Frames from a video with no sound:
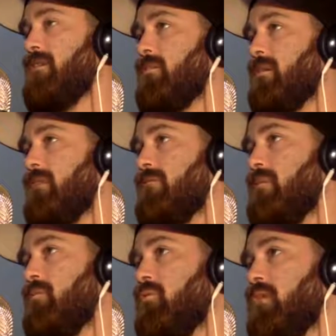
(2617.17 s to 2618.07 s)
That'll be on
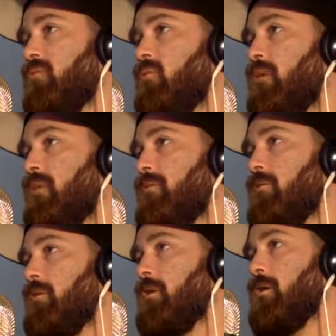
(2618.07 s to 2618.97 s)
February
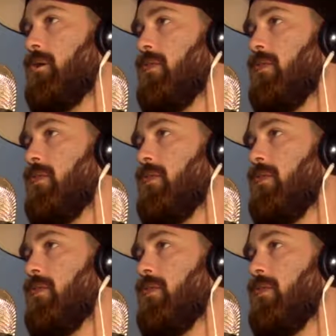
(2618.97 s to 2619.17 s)
23rd,